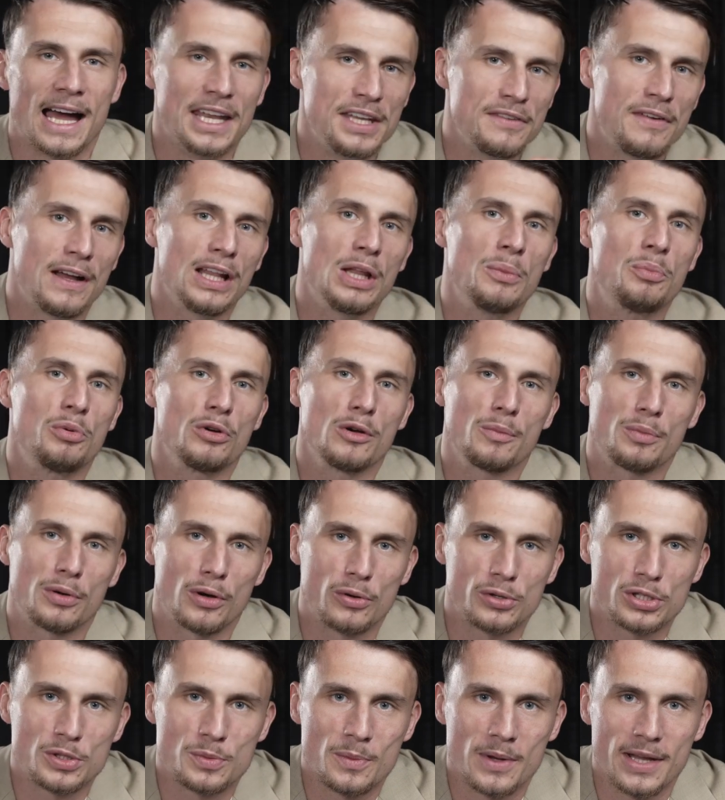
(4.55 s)
A developer
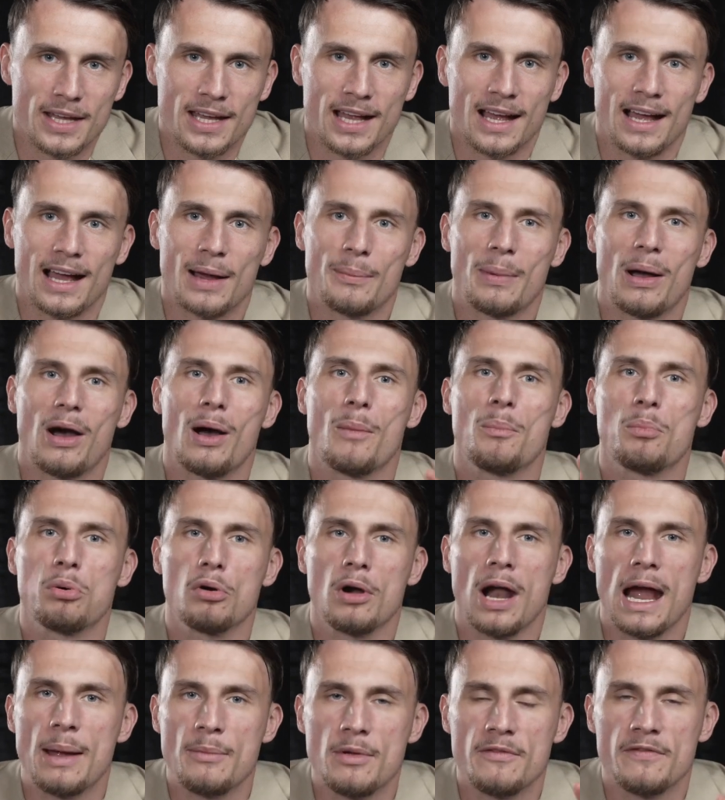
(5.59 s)
approached me about a
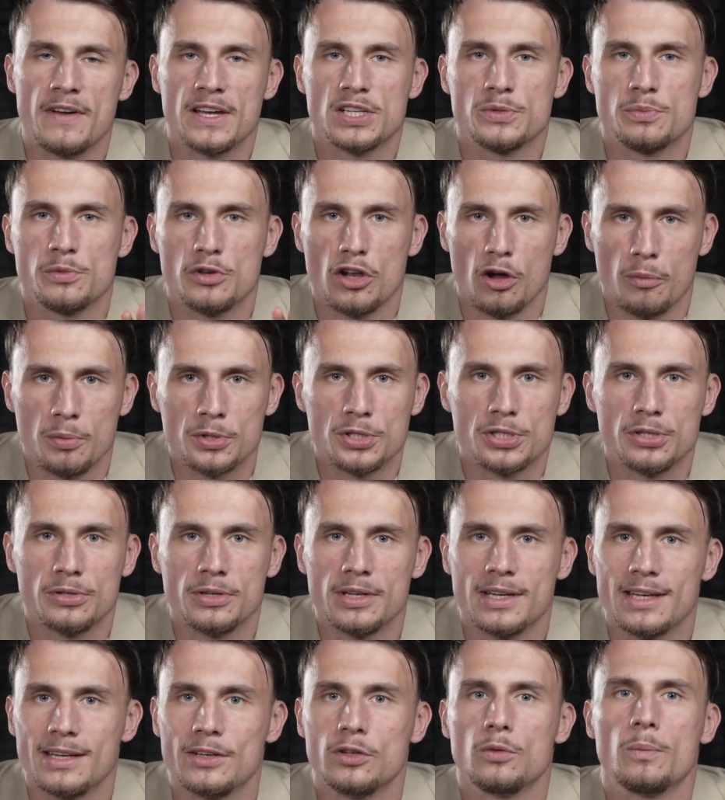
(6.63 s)
prime investment
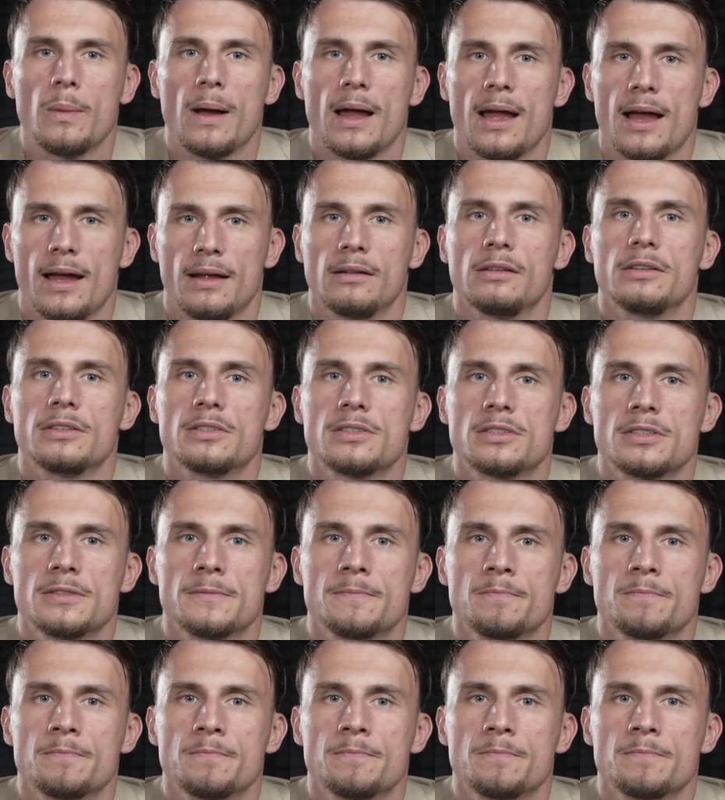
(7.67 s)
opportunity in Dubai Islands.